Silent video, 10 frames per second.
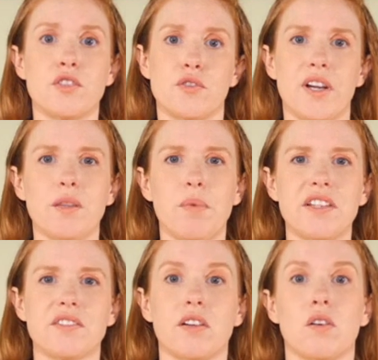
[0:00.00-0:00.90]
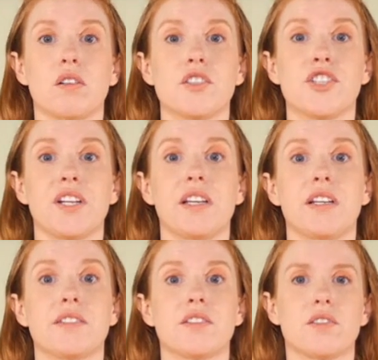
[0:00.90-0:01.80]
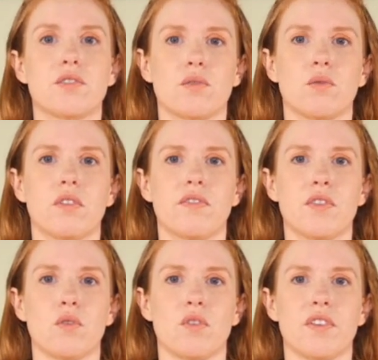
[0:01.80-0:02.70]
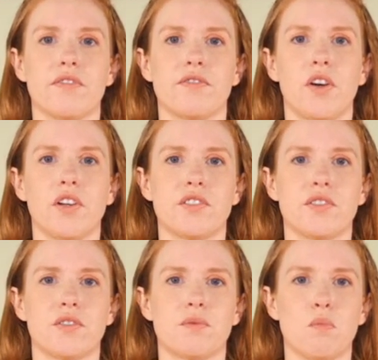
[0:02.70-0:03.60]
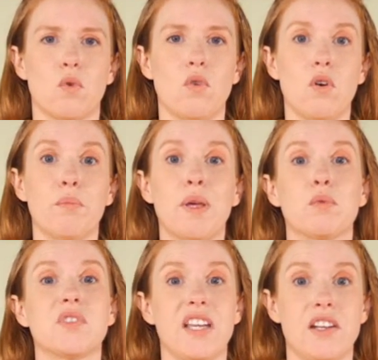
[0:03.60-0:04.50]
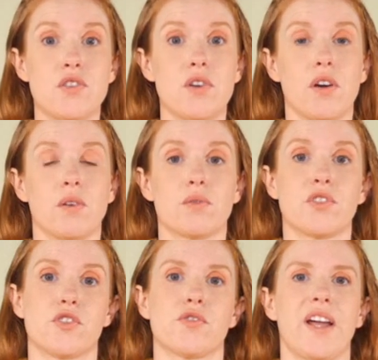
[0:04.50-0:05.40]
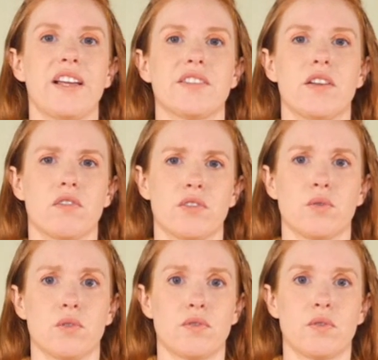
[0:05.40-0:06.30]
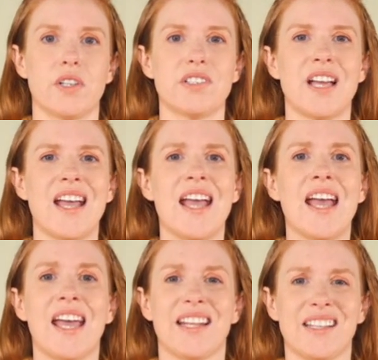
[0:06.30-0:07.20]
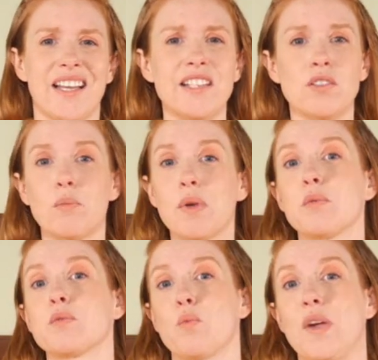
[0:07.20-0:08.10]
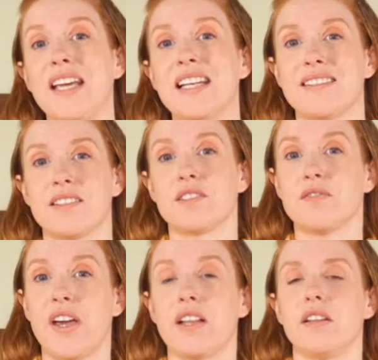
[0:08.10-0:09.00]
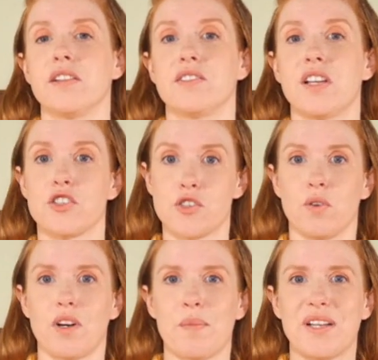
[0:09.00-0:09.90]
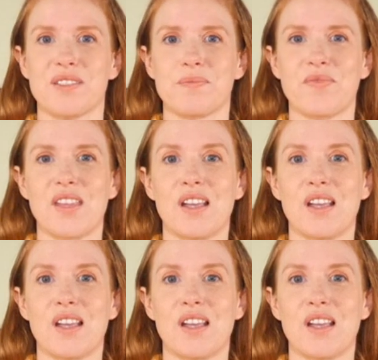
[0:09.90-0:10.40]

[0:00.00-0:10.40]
strength-based psychology is a school of thought that focuses more on people's internal strengths and resourcefulness and less on people's weaknesses, failures, and shortcomings.